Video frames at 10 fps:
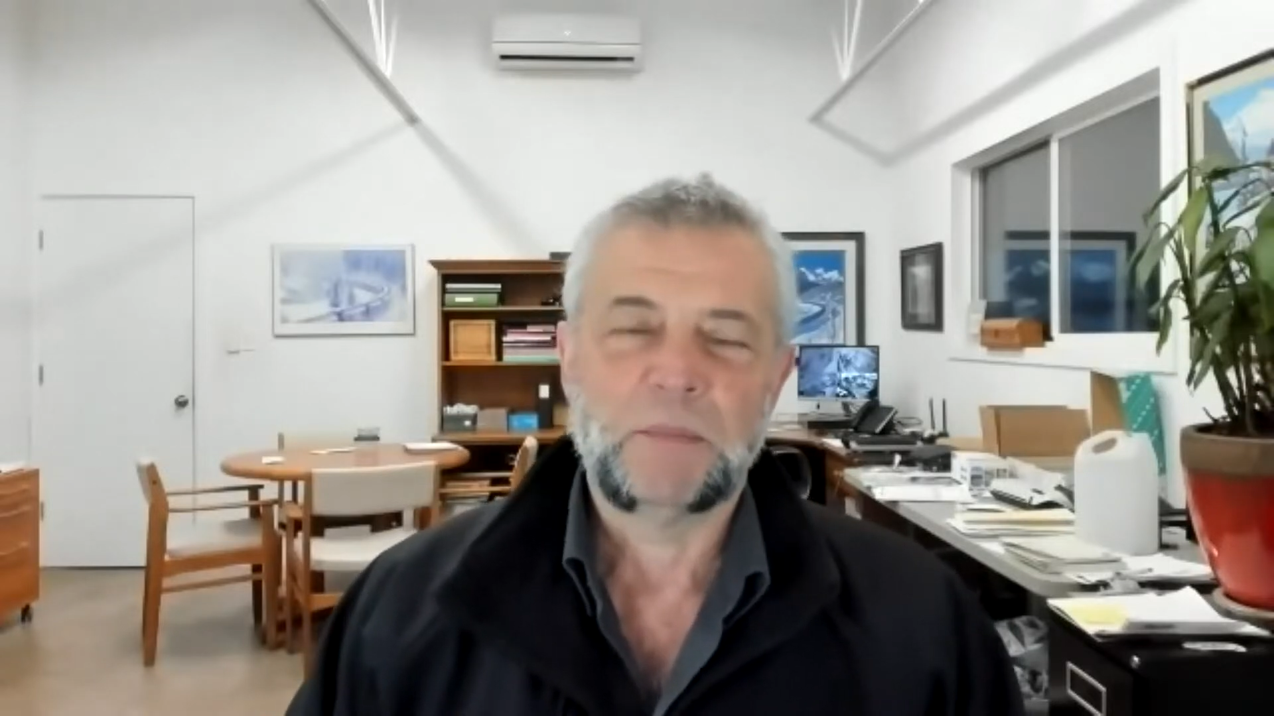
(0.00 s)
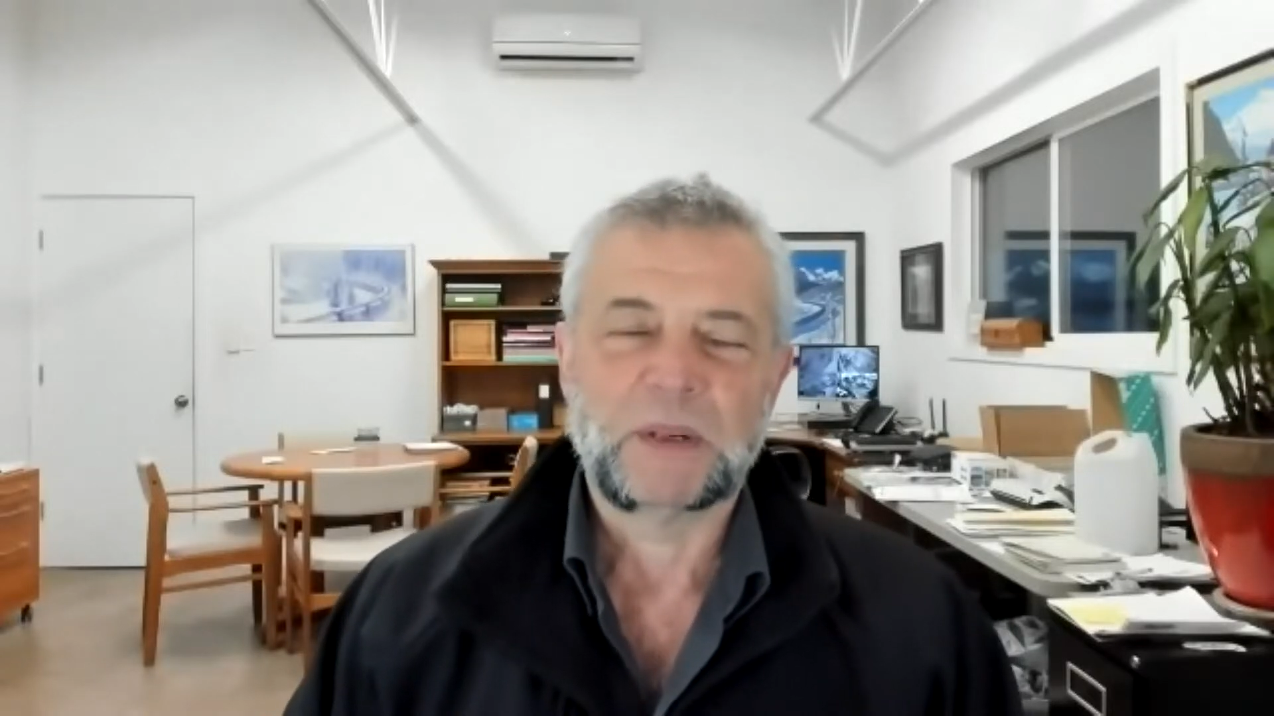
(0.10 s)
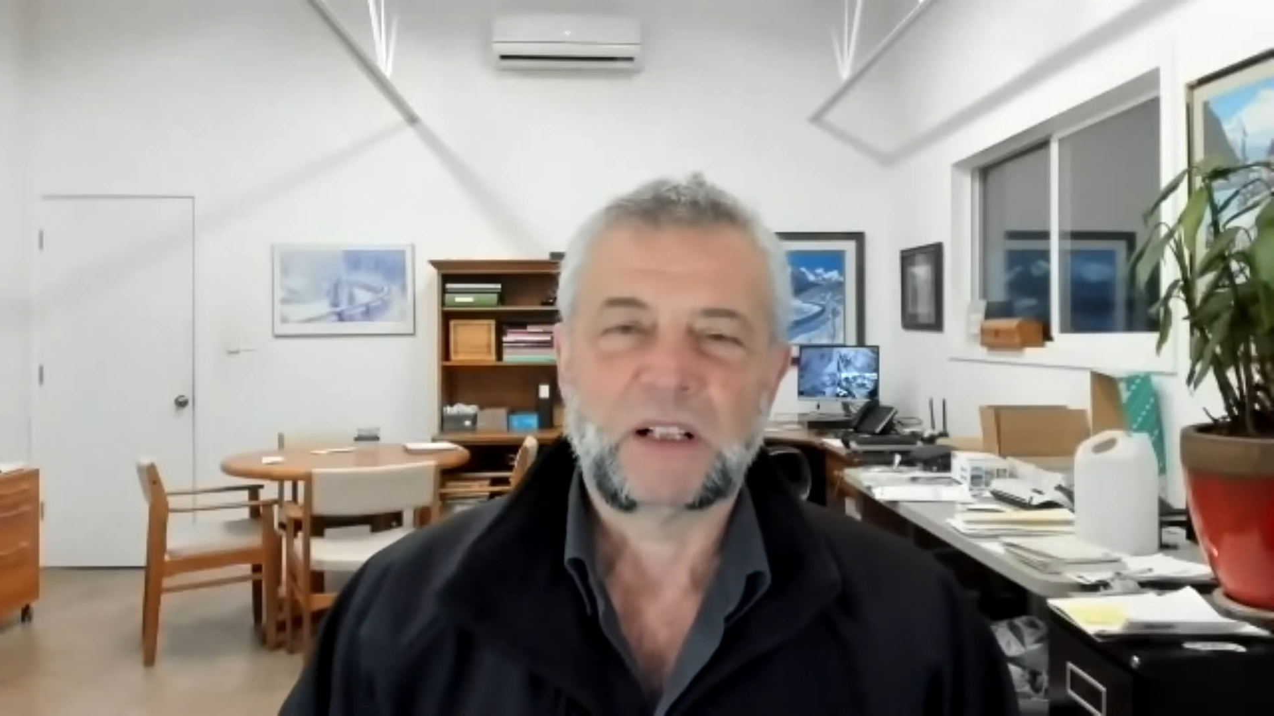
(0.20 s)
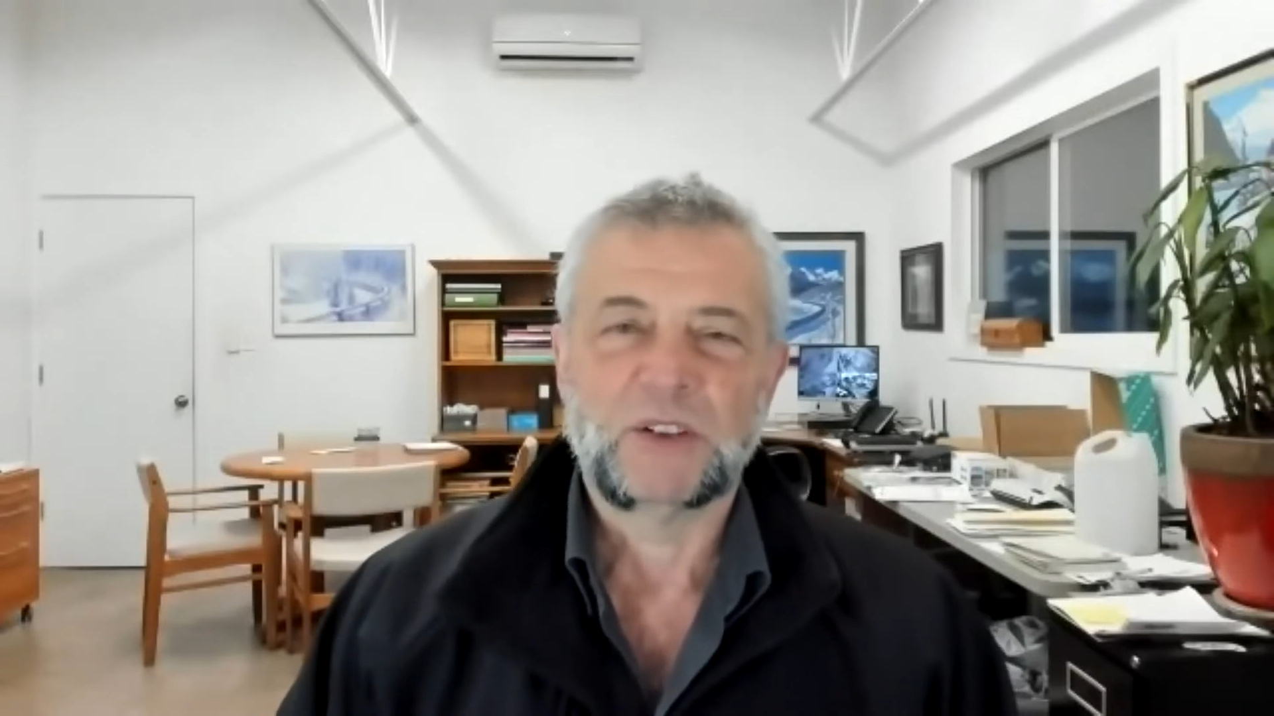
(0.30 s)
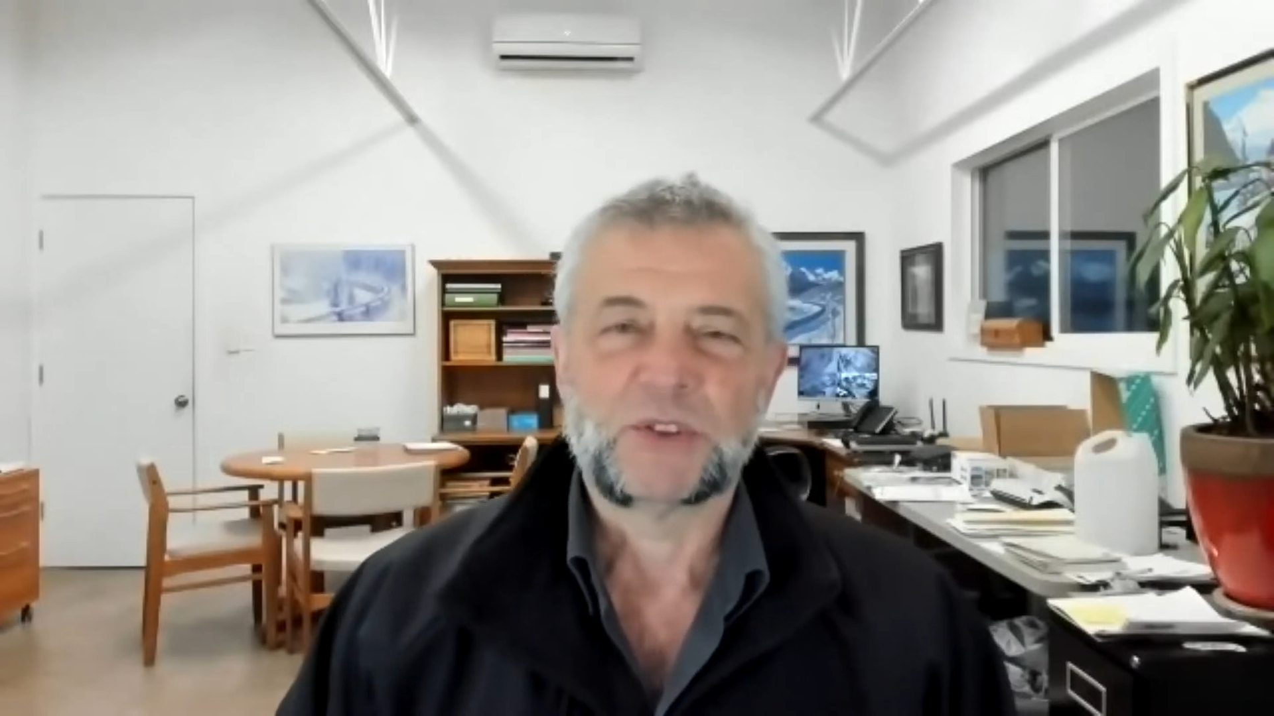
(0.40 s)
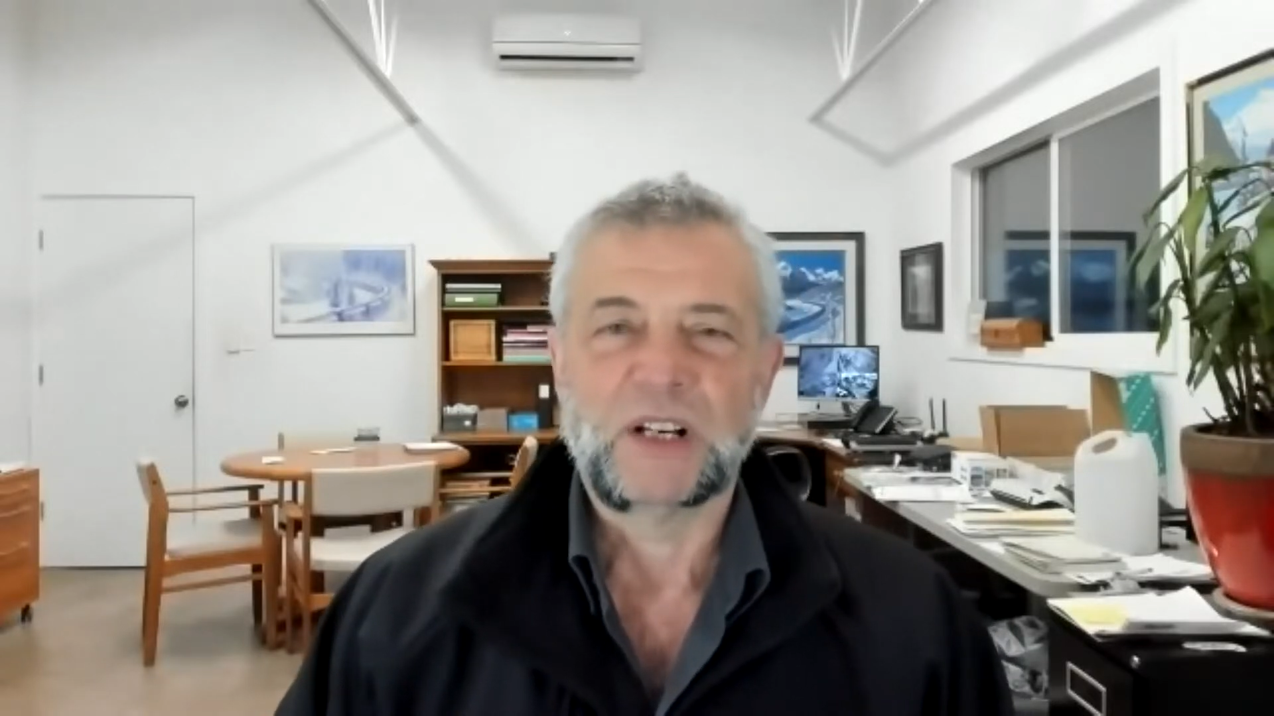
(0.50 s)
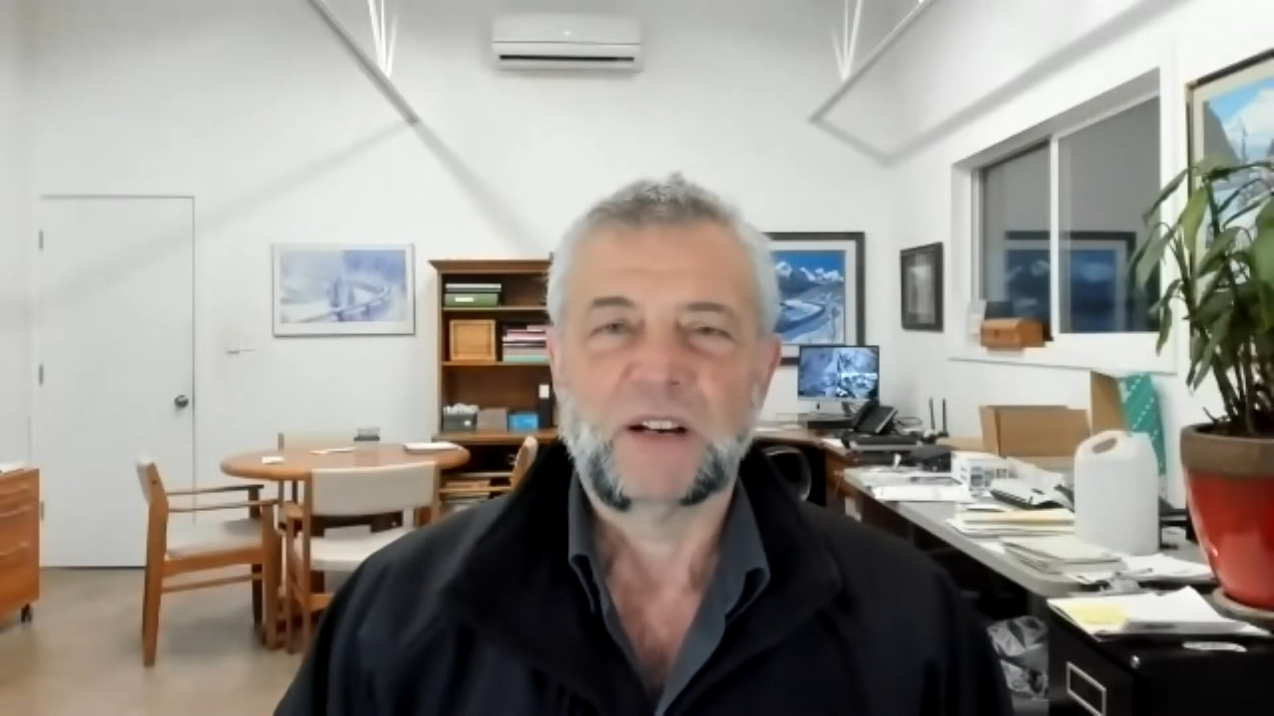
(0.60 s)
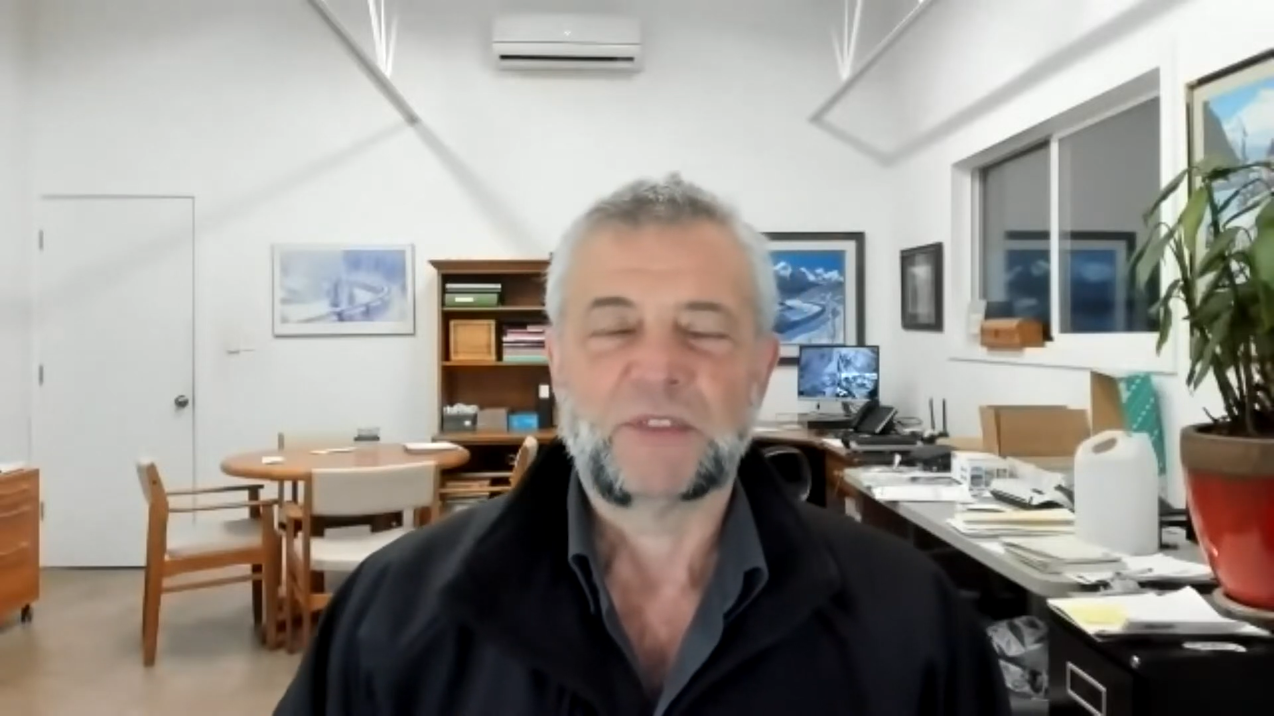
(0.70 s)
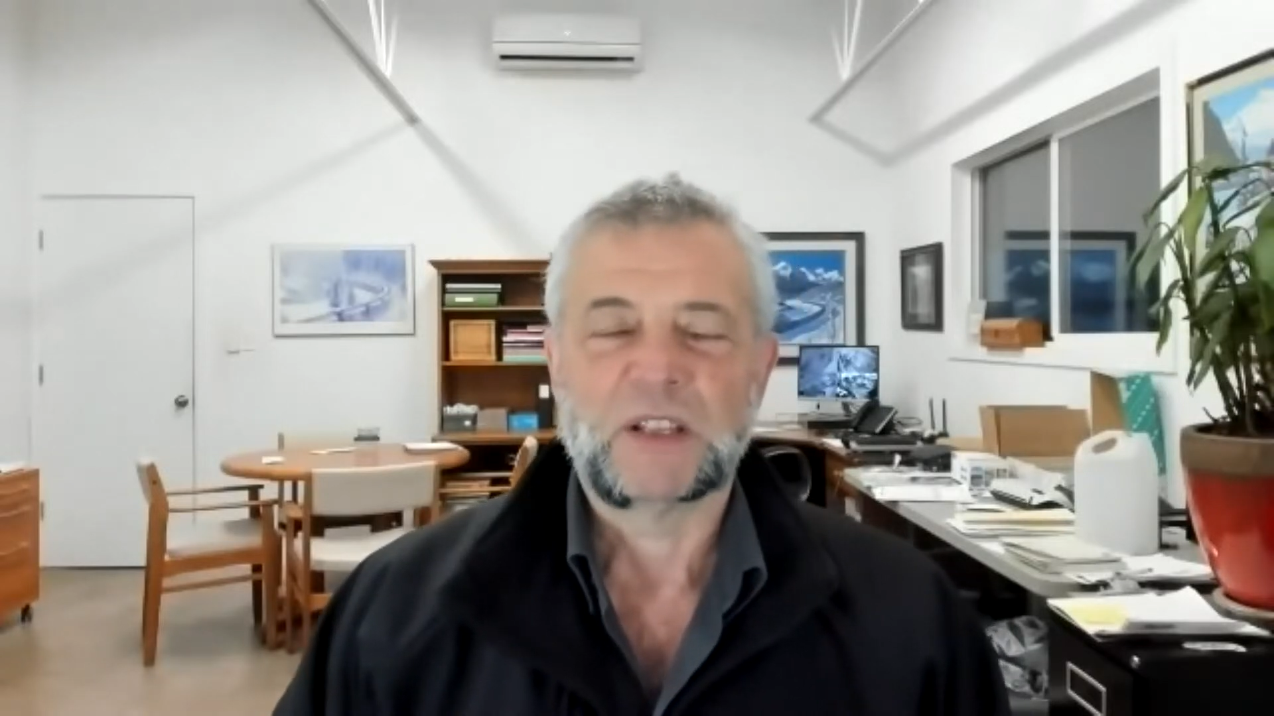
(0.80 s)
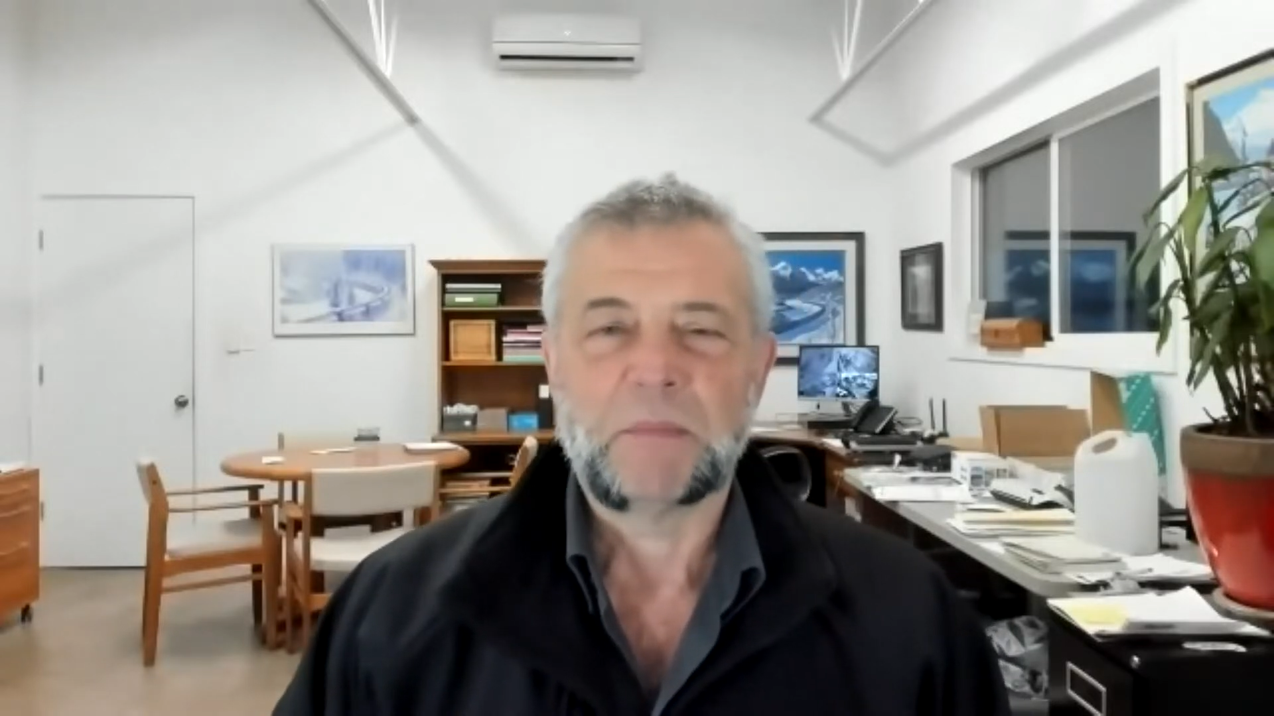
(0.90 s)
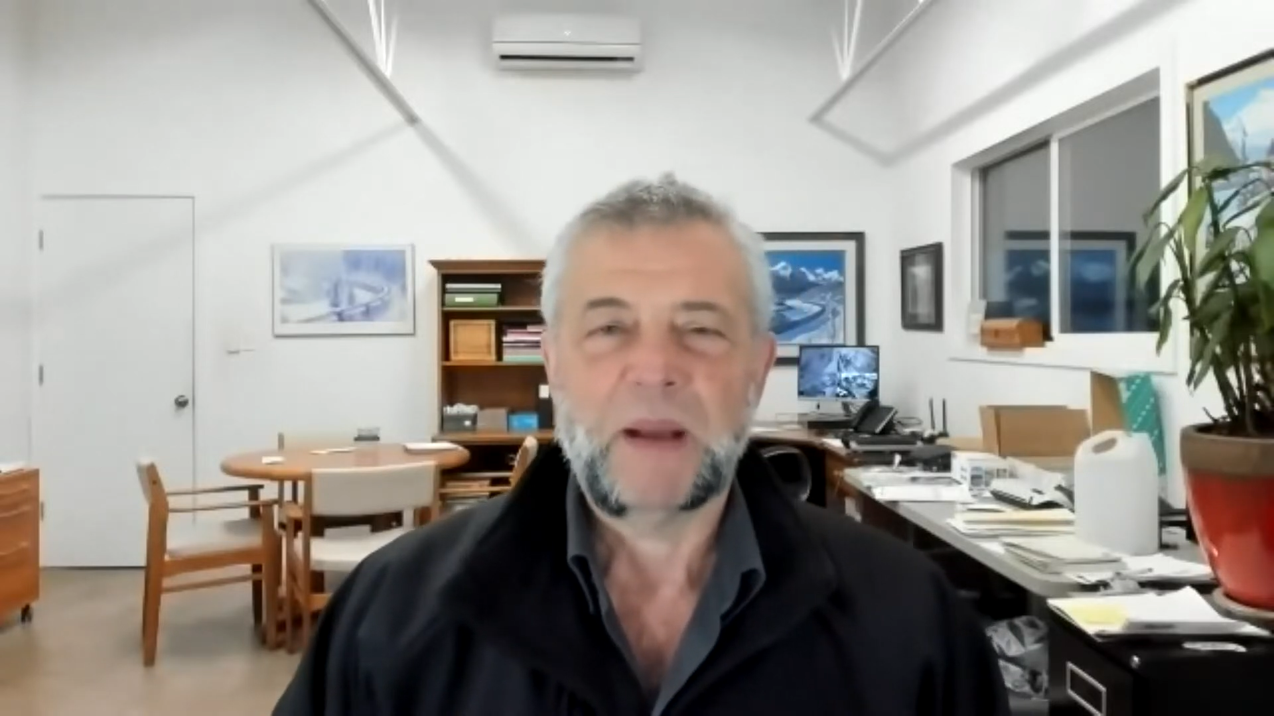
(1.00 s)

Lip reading: but close enough that the